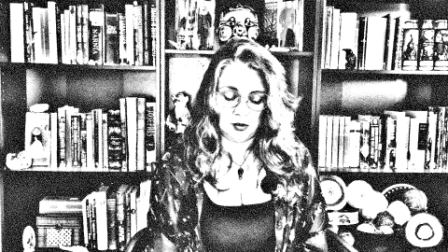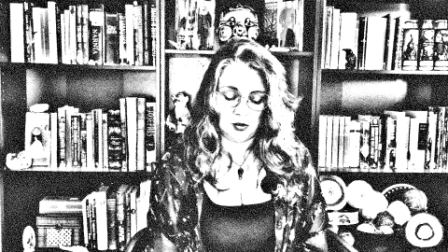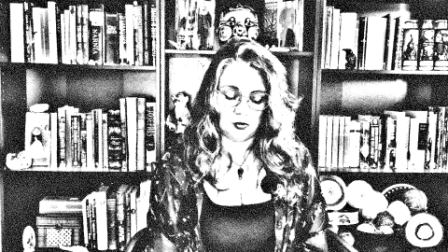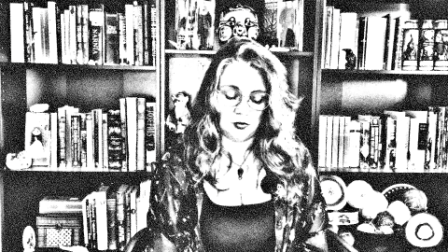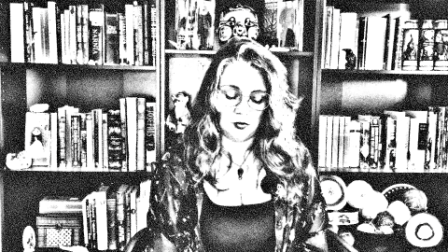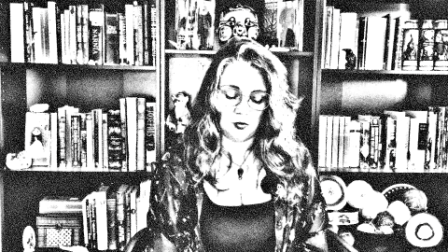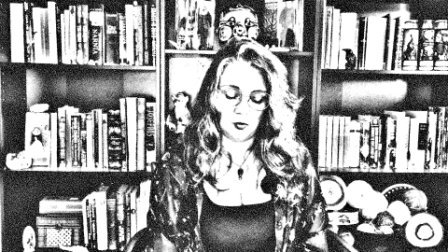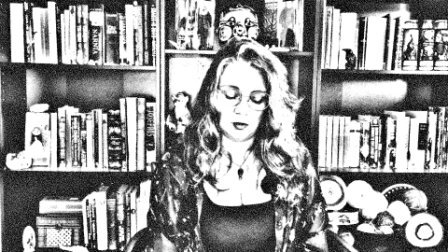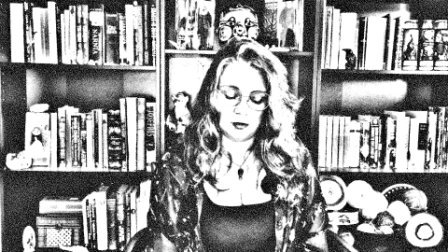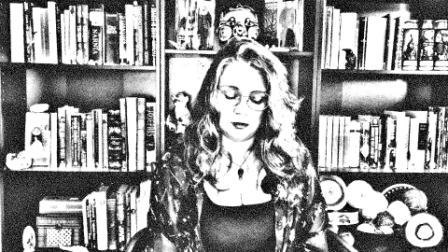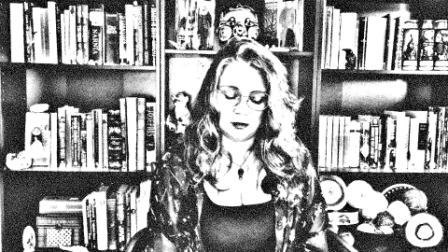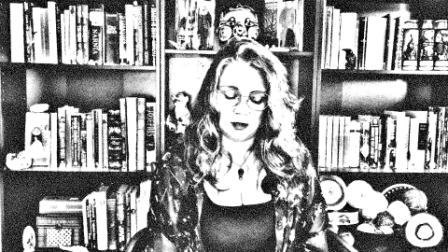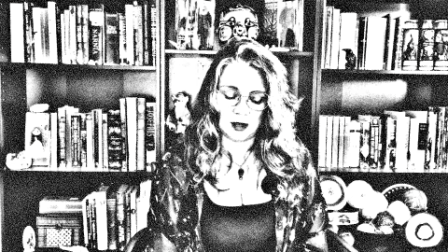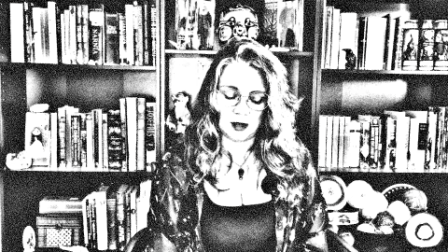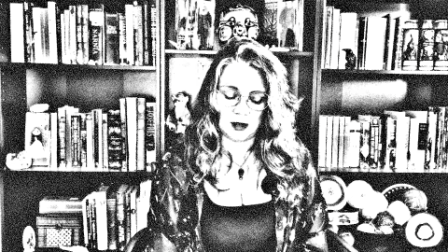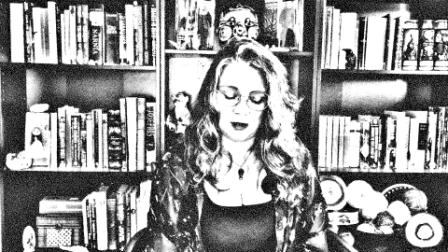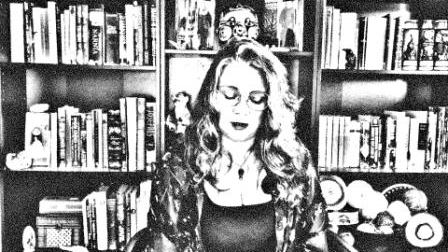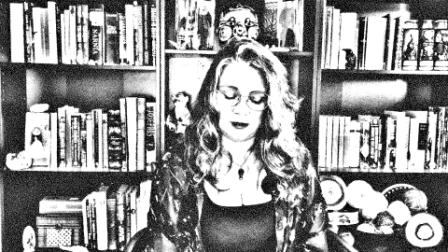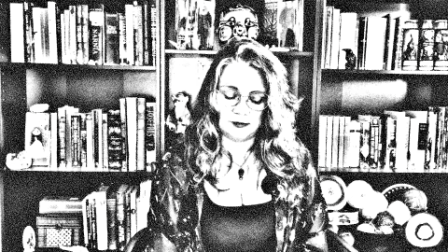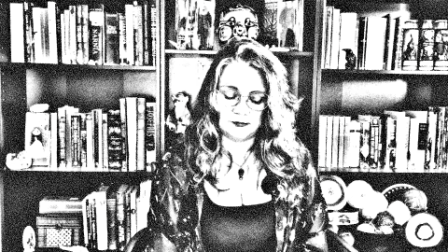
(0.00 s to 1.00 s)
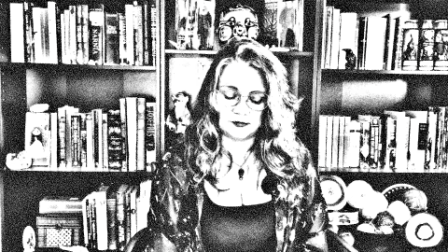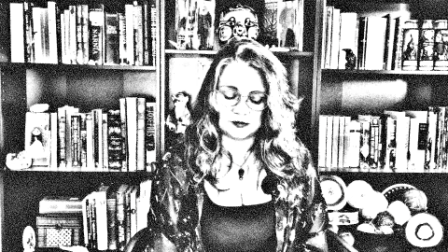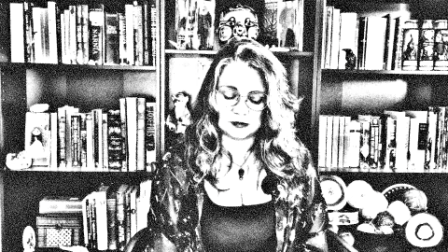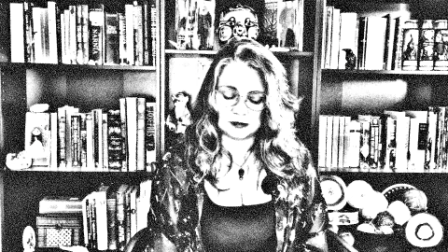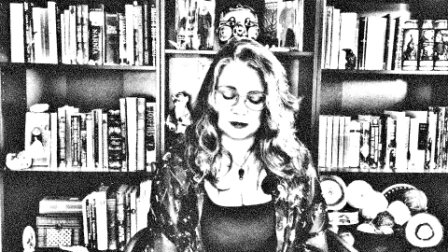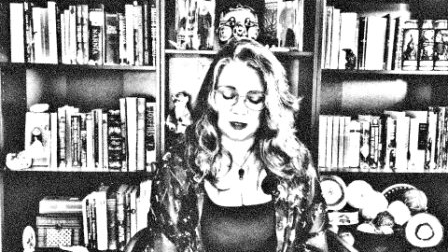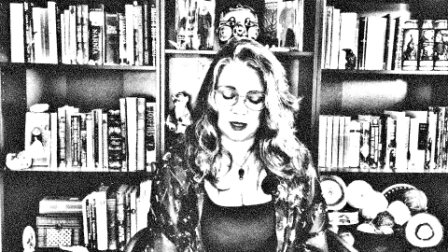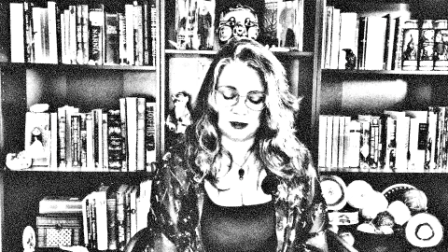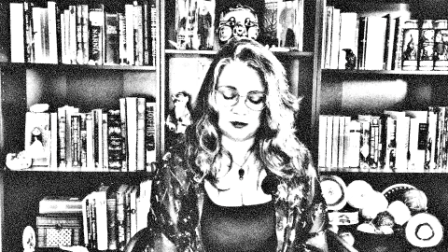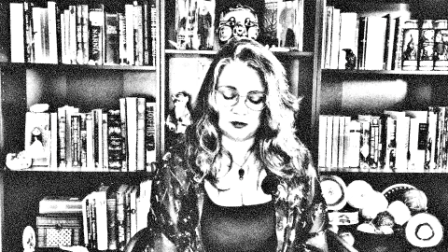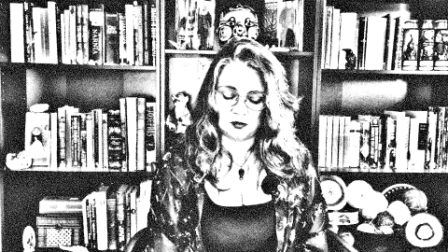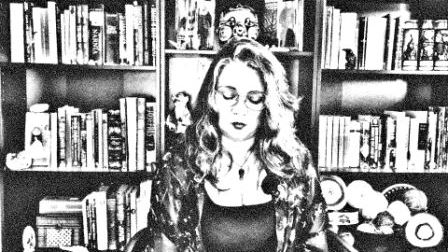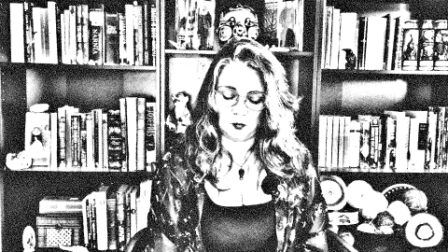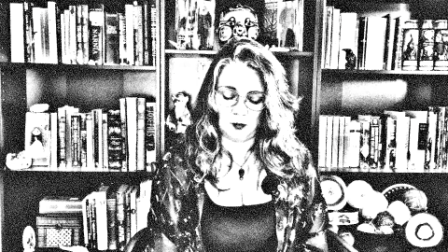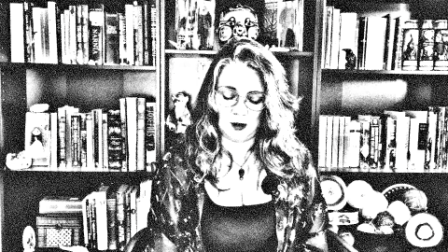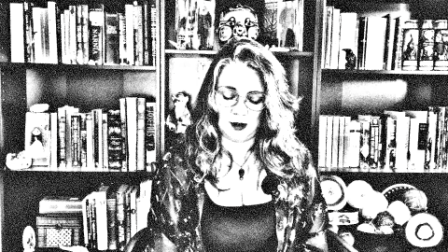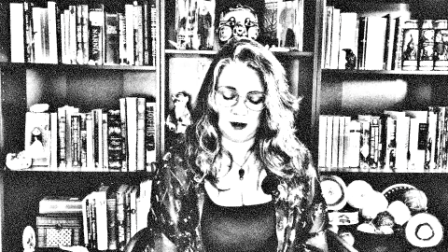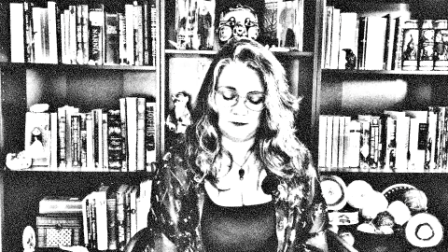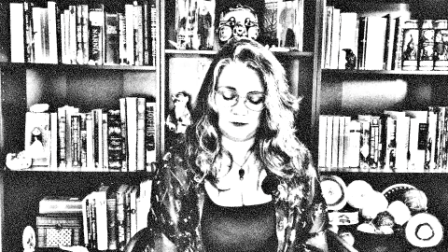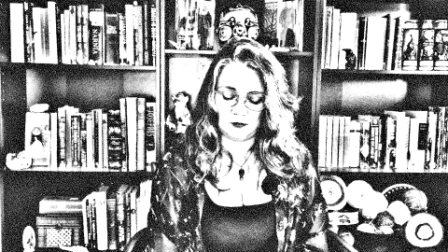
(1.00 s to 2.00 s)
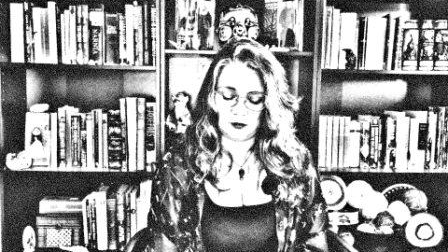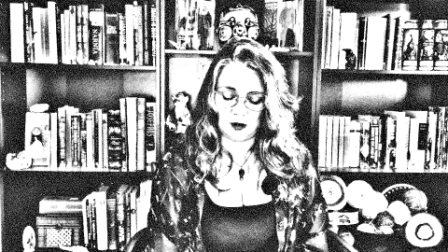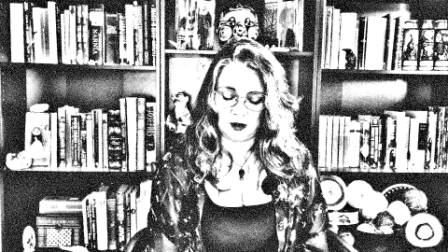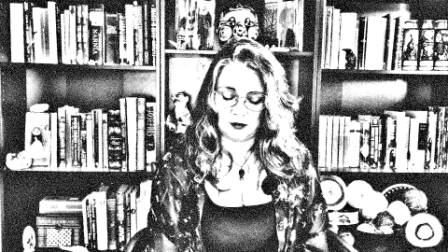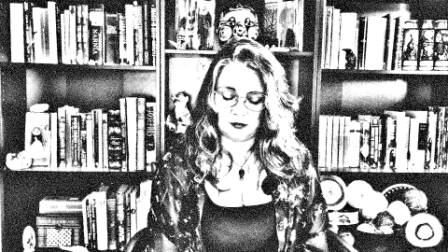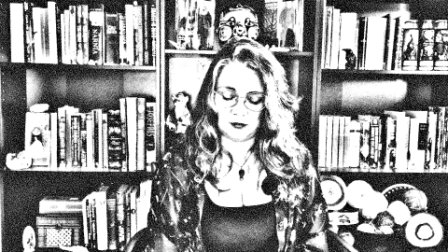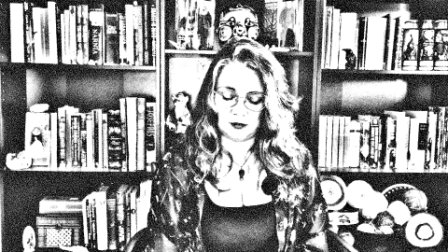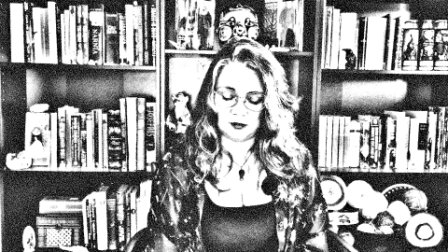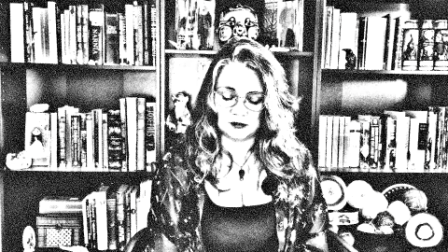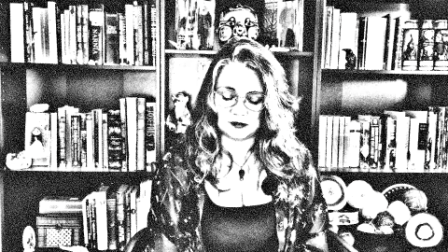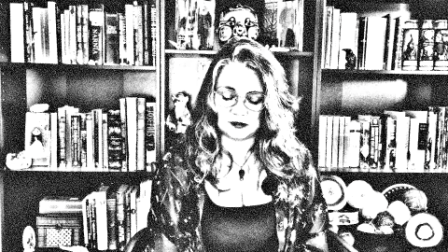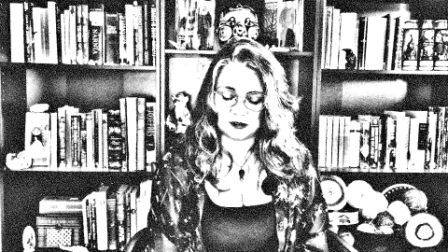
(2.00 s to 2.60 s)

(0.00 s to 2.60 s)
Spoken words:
Your lives light the way for others